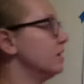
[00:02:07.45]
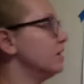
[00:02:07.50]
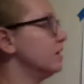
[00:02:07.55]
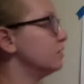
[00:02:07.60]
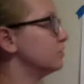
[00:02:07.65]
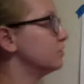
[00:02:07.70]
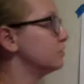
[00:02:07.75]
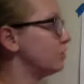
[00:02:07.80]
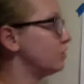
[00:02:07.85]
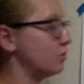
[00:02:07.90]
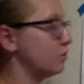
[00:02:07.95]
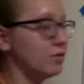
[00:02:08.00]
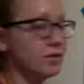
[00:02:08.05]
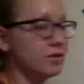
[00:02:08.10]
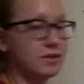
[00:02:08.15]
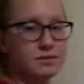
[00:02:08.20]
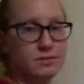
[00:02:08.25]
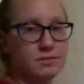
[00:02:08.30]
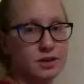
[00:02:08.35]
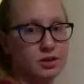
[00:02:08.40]
So
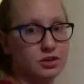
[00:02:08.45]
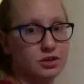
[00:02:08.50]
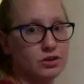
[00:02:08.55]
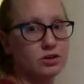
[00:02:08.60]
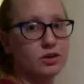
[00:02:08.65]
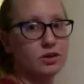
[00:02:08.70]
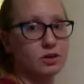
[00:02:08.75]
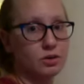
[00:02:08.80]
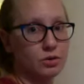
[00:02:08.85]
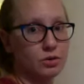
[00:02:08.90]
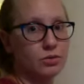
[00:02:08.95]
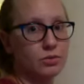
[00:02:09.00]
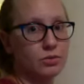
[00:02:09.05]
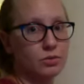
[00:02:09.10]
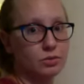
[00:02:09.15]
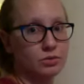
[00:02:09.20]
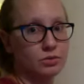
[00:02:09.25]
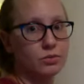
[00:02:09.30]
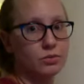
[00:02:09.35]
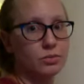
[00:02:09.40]
this measure could
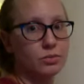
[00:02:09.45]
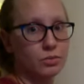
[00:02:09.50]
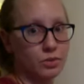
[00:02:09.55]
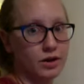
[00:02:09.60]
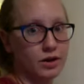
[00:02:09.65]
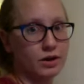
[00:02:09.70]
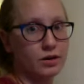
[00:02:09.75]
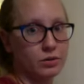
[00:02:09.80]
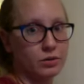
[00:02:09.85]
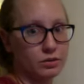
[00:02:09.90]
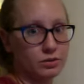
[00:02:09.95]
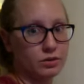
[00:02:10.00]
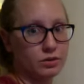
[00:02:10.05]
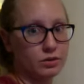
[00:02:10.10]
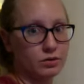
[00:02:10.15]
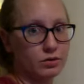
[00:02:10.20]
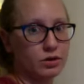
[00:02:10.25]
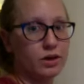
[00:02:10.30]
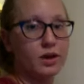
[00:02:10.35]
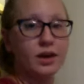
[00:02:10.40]
hold 1 whole
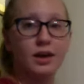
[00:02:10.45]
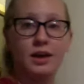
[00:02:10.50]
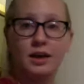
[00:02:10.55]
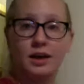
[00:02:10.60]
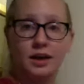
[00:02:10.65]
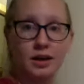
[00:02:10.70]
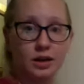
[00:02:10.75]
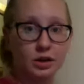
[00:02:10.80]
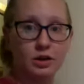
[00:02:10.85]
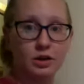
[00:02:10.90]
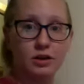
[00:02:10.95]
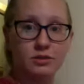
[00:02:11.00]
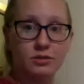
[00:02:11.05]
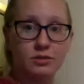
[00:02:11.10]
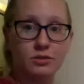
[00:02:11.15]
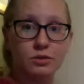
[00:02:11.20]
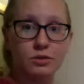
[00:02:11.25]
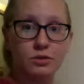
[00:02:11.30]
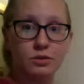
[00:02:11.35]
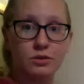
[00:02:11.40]
note. It could also
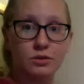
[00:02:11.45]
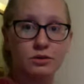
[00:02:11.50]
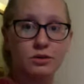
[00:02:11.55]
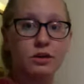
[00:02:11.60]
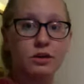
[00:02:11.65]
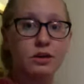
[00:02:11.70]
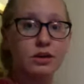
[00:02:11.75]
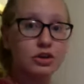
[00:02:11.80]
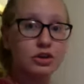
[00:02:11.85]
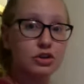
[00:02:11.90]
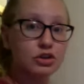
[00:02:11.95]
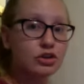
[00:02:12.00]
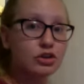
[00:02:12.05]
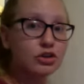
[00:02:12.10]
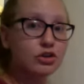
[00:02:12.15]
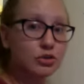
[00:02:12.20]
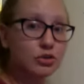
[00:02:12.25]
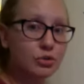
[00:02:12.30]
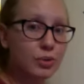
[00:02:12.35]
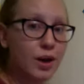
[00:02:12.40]
hold
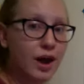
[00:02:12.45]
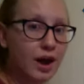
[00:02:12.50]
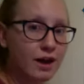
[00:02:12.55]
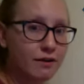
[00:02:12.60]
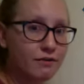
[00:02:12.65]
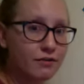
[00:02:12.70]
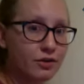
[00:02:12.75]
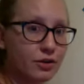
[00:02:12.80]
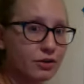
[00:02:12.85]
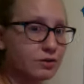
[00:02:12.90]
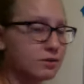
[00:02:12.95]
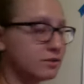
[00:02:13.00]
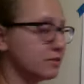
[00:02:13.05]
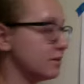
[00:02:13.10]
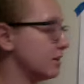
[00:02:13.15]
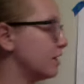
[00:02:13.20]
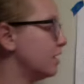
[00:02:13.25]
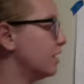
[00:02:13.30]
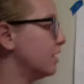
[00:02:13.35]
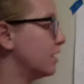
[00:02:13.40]
2 half
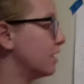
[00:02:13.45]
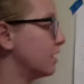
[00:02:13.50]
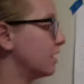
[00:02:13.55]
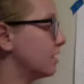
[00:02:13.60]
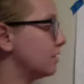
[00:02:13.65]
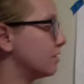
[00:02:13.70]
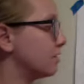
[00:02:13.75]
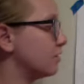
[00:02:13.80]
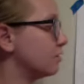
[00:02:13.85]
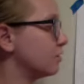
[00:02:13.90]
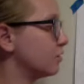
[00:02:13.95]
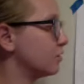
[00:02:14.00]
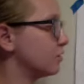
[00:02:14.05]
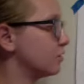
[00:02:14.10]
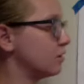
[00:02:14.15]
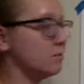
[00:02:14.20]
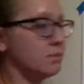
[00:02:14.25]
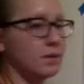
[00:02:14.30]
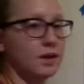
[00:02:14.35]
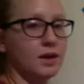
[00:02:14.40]
notes because there
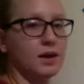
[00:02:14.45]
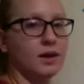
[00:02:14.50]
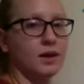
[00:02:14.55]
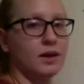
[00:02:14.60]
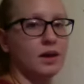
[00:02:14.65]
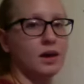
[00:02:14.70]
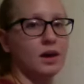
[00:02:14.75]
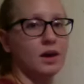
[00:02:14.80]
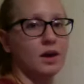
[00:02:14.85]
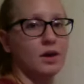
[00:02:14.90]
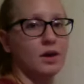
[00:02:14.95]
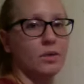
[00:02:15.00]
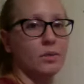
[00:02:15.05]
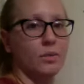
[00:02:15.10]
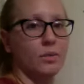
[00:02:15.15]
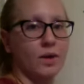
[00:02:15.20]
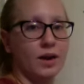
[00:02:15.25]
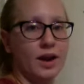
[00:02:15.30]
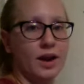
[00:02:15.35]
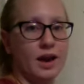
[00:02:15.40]
could be
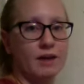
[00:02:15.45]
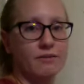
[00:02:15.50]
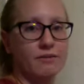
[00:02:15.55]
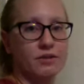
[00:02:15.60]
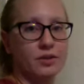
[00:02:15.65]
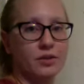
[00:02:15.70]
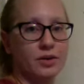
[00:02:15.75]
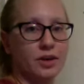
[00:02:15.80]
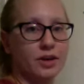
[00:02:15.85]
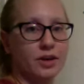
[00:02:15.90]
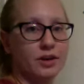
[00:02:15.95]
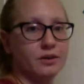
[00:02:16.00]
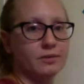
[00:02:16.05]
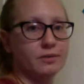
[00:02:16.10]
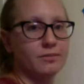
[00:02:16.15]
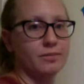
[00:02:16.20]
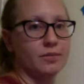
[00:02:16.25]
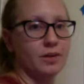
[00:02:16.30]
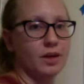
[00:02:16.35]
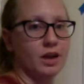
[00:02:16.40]
1 half note here
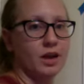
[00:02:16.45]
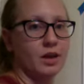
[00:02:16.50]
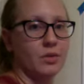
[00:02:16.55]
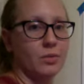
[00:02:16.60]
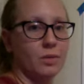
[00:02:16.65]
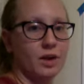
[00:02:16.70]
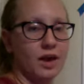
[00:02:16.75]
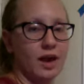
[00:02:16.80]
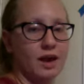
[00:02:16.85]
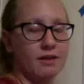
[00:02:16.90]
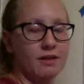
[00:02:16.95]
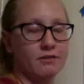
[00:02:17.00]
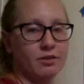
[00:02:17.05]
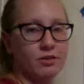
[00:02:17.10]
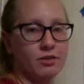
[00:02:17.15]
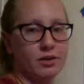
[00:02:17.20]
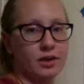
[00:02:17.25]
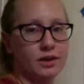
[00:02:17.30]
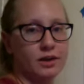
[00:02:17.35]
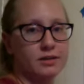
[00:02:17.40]
and 1 half note
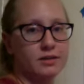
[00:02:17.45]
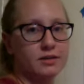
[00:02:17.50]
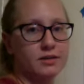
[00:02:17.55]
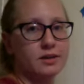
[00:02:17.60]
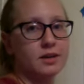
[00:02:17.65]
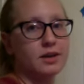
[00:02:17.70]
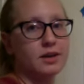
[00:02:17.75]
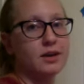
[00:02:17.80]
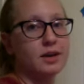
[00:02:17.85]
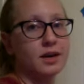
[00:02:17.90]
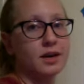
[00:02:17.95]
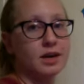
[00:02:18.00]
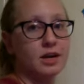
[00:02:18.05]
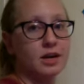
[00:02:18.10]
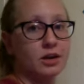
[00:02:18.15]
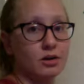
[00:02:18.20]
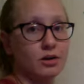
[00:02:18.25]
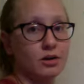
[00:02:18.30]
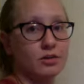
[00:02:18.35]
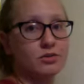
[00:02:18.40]
here. It could
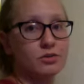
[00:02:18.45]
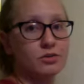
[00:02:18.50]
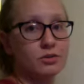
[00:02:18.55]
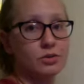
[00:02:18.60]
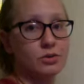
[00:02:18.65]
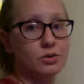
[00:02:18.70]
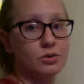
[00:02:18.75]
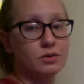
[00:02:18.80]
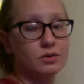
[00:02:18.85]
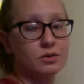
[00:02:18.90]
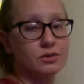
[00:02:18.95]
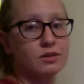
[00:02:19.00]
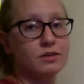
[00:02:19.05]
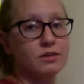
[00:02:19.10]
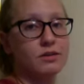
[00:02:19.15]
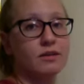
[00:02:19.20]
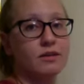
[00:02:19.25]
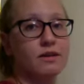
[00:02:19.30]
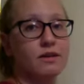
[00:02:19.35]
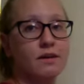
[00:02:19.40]
also hold
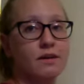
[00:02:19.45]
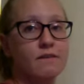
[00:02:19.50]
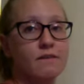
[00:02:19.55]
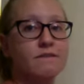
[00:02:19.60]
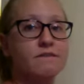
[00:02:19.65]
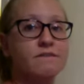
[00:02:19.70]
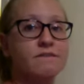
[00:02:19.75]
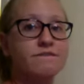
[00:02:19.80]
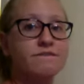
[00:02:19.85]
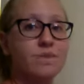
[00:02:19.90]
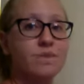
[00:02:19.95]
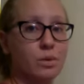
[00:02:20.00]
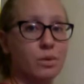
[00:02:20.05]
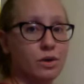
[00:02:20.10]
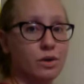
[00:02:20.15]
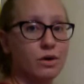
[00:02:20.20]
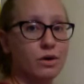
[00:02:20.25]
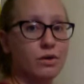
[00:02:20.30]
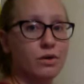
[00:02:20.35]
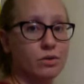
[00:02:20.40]

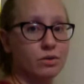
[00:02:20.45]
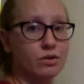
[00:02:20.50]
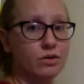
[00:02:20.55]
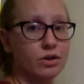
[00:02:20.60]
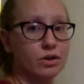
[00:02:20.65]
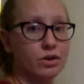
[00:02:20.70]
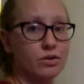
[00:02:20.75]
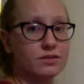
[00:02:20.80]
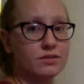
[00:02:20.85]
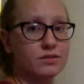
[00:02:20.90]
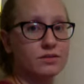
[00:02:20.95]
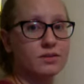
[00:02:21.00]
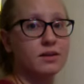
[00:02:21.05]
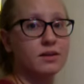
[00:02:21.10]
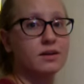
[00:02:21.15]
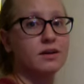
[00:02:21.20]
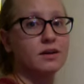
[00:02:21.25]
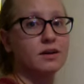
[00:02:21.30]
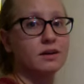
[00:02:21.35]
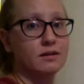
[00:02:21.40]
4 quarter notes.
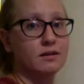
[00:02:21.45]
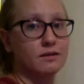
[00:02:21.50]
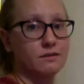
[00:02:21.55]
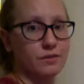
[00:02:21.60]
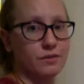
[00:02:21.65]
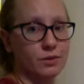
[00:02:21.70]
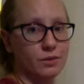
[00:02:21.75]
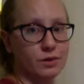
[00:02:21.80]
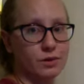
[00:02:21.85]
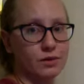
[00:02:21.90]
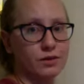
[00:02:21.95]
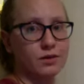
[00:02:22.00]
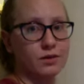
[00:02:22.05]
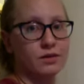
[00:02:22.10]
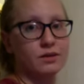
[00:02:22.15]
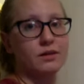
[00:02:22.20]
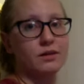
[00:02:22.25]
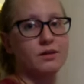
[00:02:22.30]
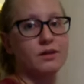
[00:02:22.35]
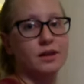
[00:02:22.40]
4
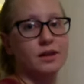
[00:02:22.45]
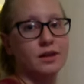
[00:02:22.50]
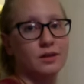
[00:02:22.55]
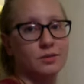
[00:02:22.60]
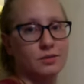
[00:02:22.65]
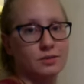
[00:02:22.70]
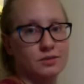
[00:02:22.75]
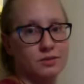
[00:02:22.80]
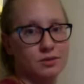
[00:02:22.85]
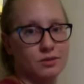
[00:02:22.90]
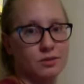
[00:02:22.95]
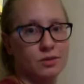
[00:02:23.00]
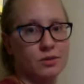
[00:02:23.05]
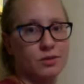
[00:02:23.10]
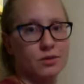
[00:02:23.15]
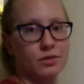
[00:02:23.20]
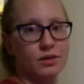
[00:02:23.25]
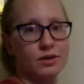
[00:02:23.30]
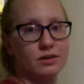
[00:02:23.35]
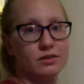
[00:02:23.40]
equals the
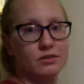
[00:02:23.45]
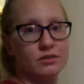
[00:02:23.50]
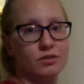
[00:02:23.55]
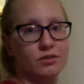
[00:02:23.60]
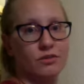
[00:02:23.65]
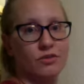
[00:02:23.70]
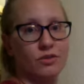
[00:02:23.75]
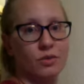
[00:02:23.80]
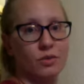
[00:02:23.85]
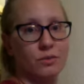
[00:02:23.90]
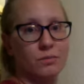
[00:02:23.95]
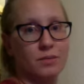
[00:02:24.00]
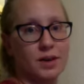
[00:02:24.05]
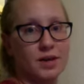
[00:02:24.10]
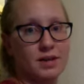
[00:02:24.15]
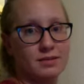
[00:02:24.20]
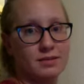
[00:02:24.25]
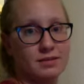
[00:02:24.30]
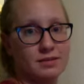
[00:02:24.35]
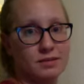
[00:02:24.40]
whole because there's 4
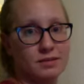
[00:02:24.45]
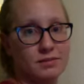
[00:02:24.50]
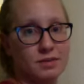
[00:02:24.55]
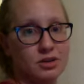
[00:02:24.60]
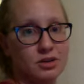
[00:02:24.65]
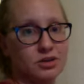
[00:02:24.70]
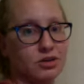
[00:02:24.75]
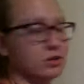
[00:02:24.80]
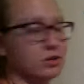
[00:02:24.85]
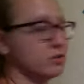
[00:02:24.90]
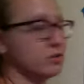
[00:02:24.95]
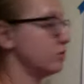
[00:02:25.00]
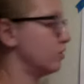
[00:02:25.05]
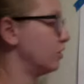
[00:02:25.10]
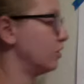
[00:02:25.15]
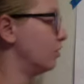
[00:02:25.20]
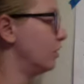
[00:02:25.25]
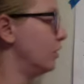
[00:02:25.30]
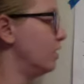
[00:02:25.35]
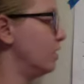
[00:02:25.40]
beats a measure.
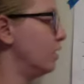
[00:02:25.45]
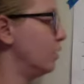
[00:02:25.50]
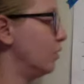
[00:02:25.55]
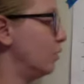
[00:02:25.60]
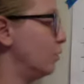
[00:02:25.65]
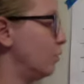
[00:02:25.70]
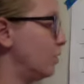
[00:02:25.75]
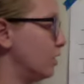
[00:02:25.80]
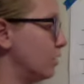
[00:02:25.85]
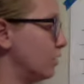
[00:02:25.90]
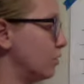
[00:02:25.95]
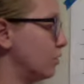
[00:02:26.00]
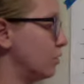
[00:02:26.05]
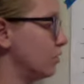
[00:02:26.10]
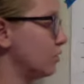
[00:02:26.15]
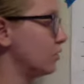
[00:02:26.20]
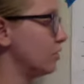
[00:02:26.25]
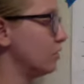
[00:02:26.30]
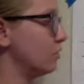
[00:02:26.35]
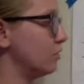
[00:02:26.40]
So 1
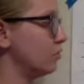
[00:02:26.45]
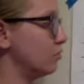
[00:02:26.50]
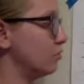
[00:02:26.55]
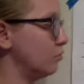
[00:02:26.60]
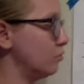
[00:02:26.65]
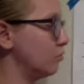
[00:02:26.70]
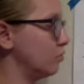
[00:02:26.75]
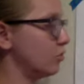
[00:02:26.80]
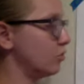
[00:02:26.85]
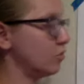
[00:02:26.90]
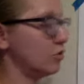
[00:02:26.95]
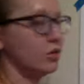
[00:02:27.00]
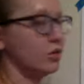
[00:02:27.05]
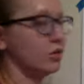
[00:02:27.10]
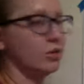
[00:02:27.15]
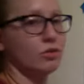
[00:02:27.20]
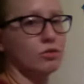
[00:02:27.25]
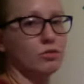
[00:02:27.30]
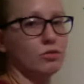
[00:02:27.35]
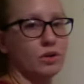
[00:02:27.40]
quarter note, 2 quarter
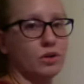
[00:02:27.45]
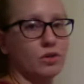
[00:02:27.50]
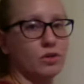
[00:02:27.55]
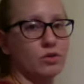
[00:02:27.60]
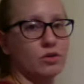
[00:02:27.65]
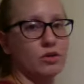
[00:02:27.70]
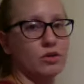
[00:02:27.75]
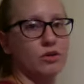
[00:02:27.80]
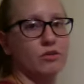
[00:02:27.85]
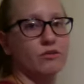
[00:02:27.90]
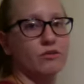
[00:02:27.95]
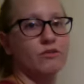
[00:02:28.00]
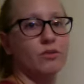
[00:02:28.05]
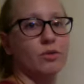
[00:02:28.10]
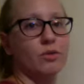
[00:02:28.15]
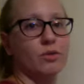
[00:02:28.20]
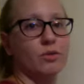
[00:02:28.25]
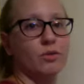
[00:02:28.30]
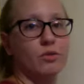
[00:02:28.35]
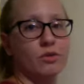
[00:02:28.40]
note, 3 quarter note,
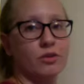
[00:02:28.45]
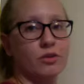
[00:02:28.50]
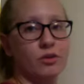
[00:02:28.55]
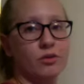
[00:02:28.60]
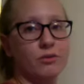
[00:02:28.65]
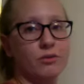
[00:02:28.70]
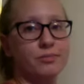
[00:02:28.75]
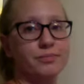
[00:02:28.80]
4 quarter note.